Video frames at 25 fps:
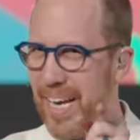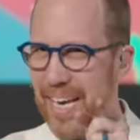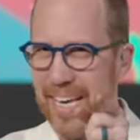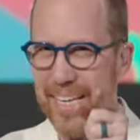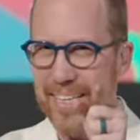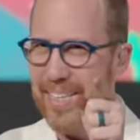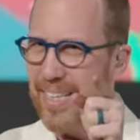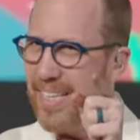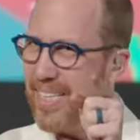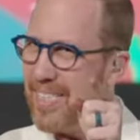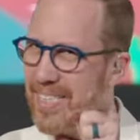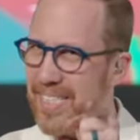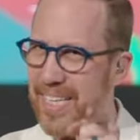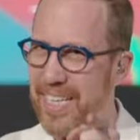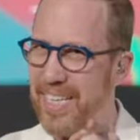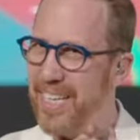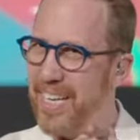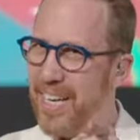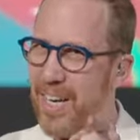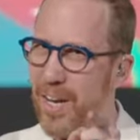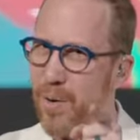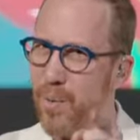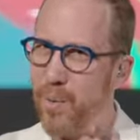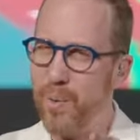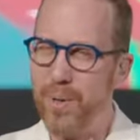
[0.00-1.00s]
And
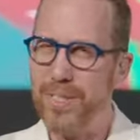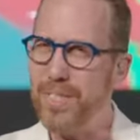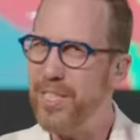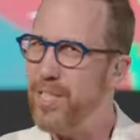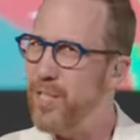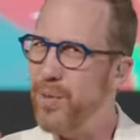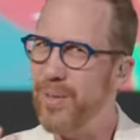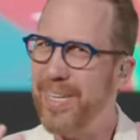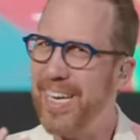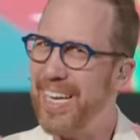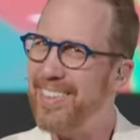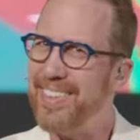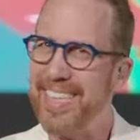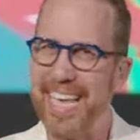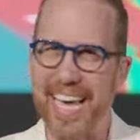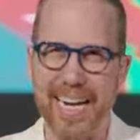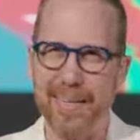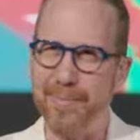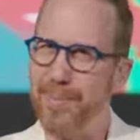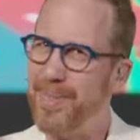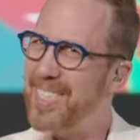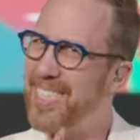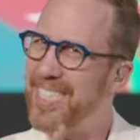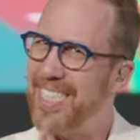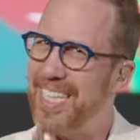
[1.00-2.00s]
listen, once you get that,
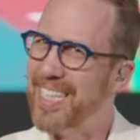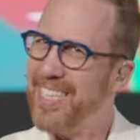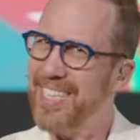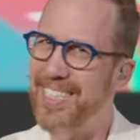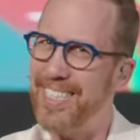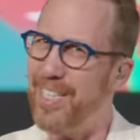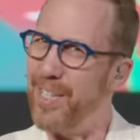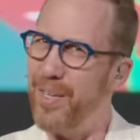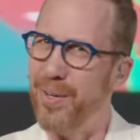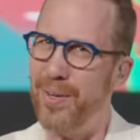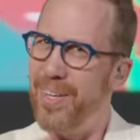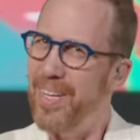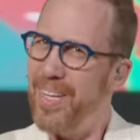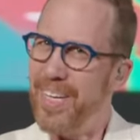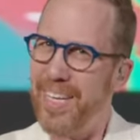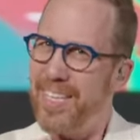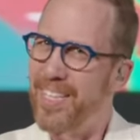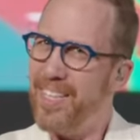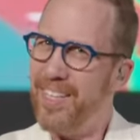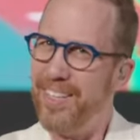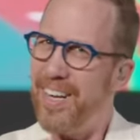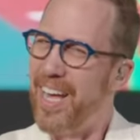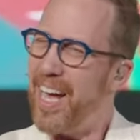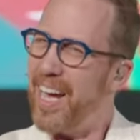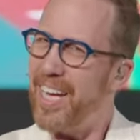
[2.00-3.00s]
I'm just telling you,
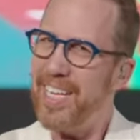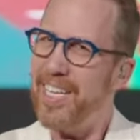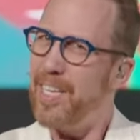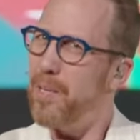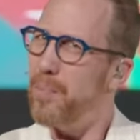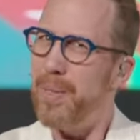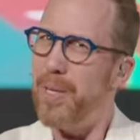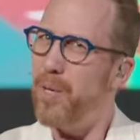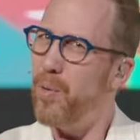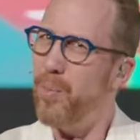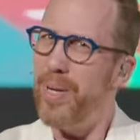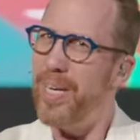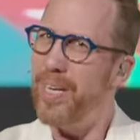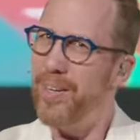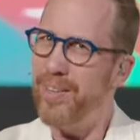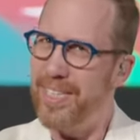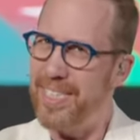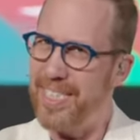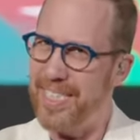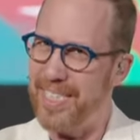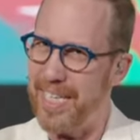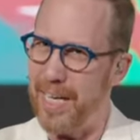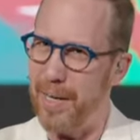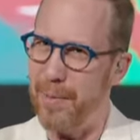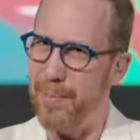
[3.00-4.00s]
you're not going to be
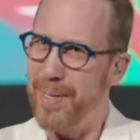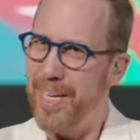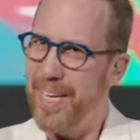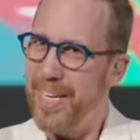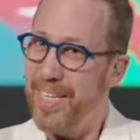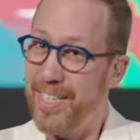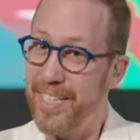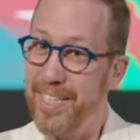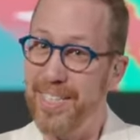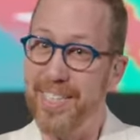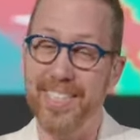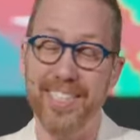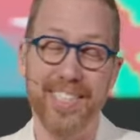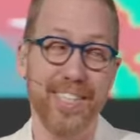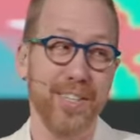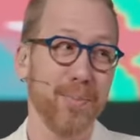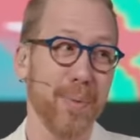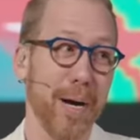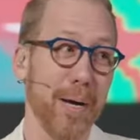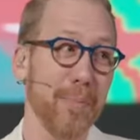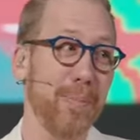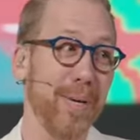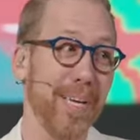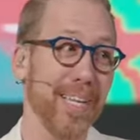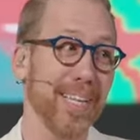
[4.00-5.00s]
wearisome. You're, you
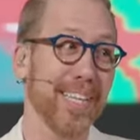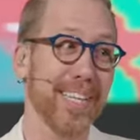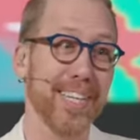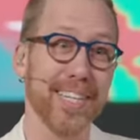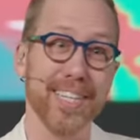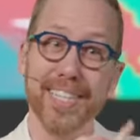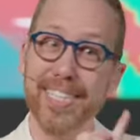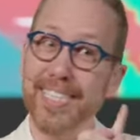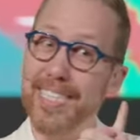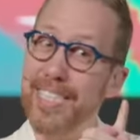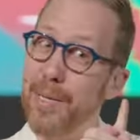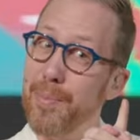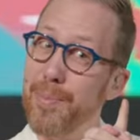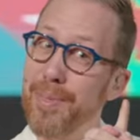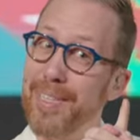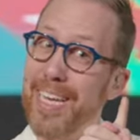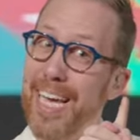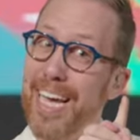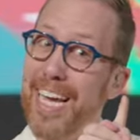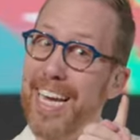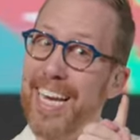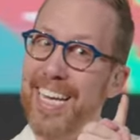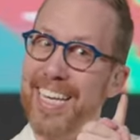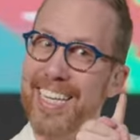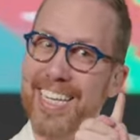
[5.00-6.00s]
might be a little
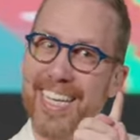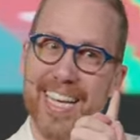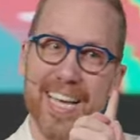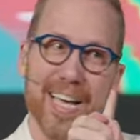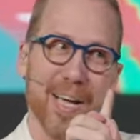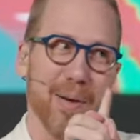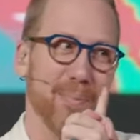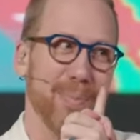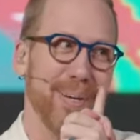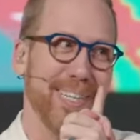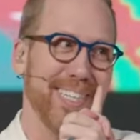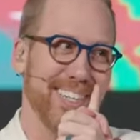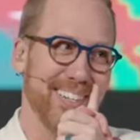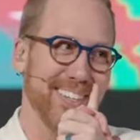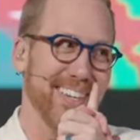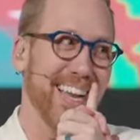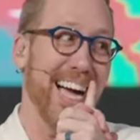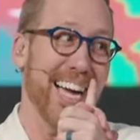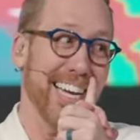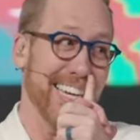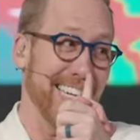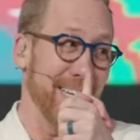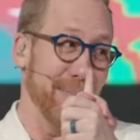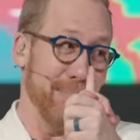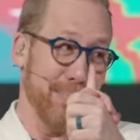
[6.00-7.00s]
intimidated, but you're
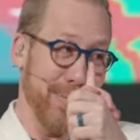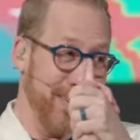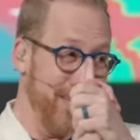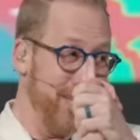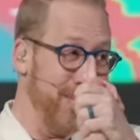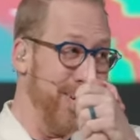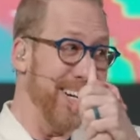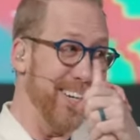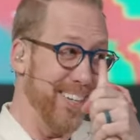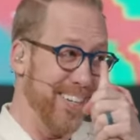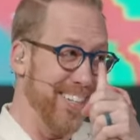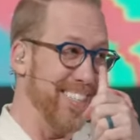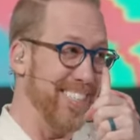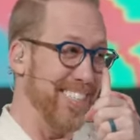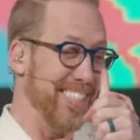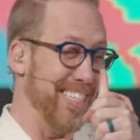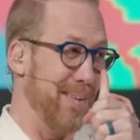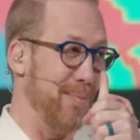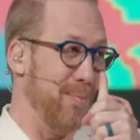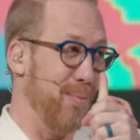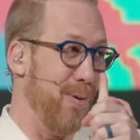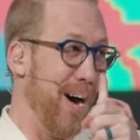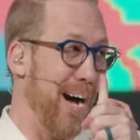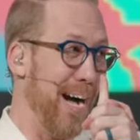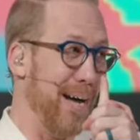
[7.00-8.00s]
not going to be
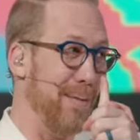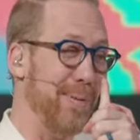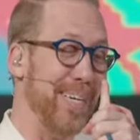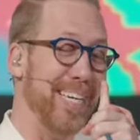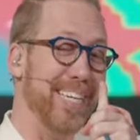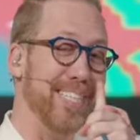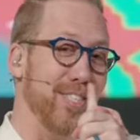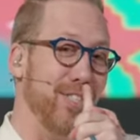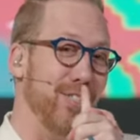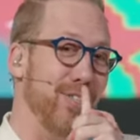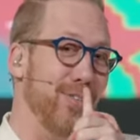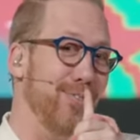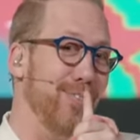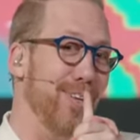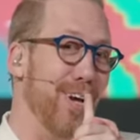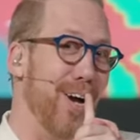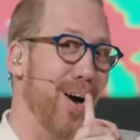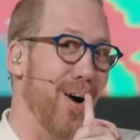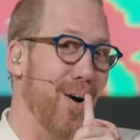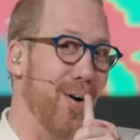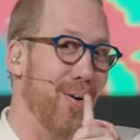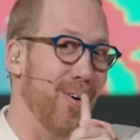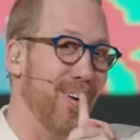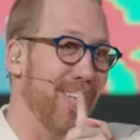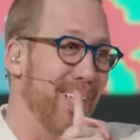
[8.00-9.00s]
wearisome. Why? Because you
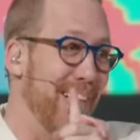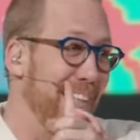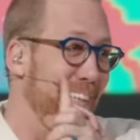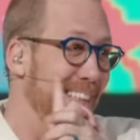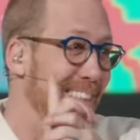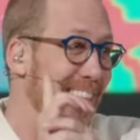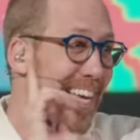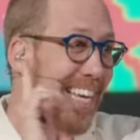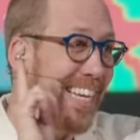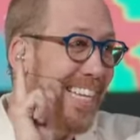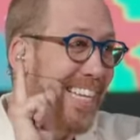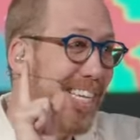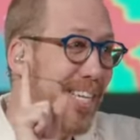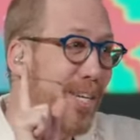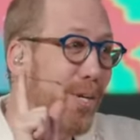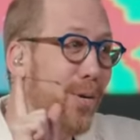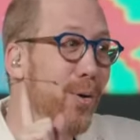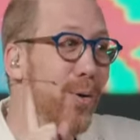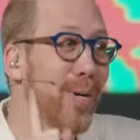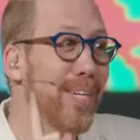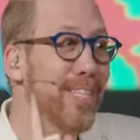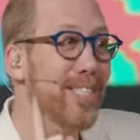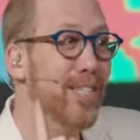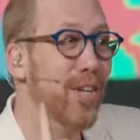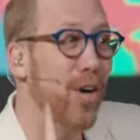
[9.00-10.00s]
know that he
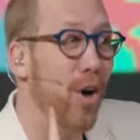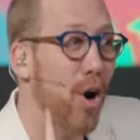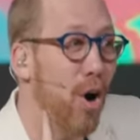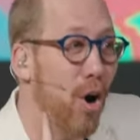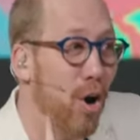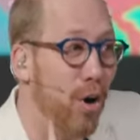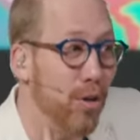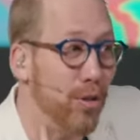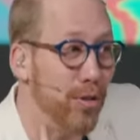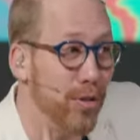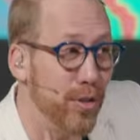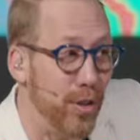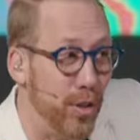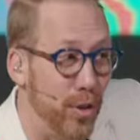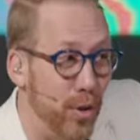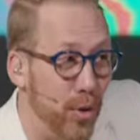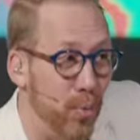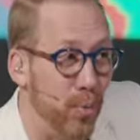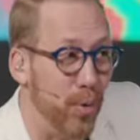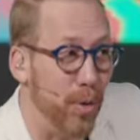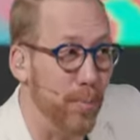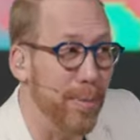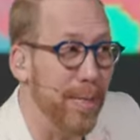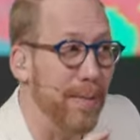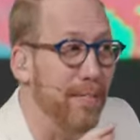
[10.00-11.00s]
who has called you
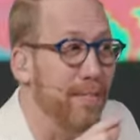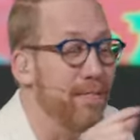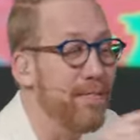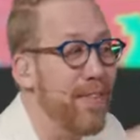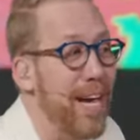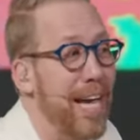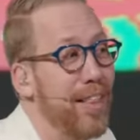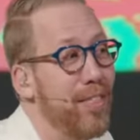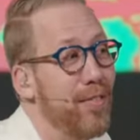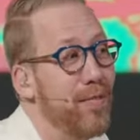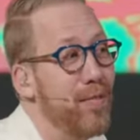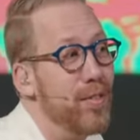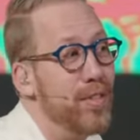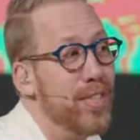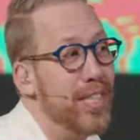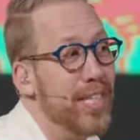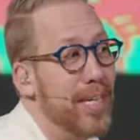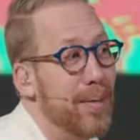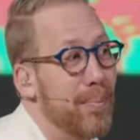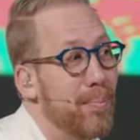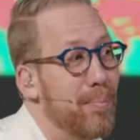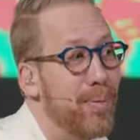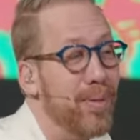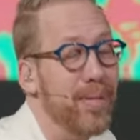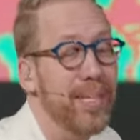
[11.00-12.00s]
will be faithful to
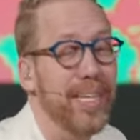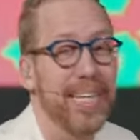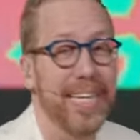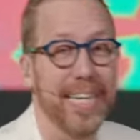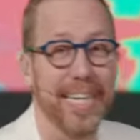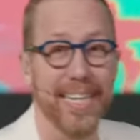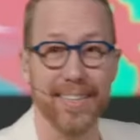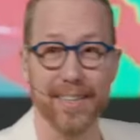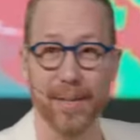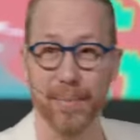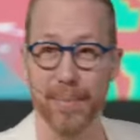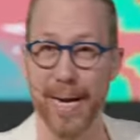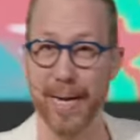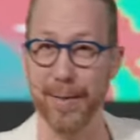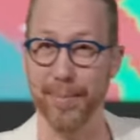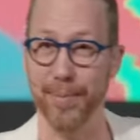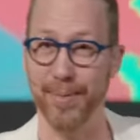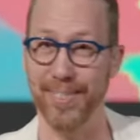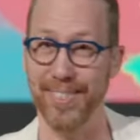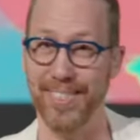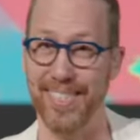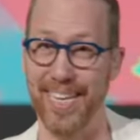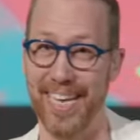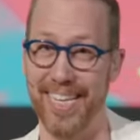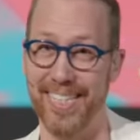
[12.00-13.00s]
complete it, the Bible
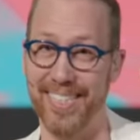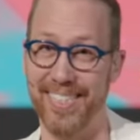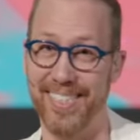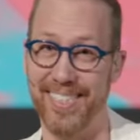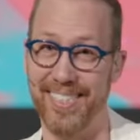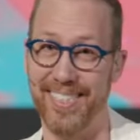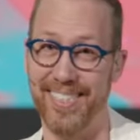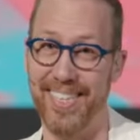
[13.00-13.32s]
says.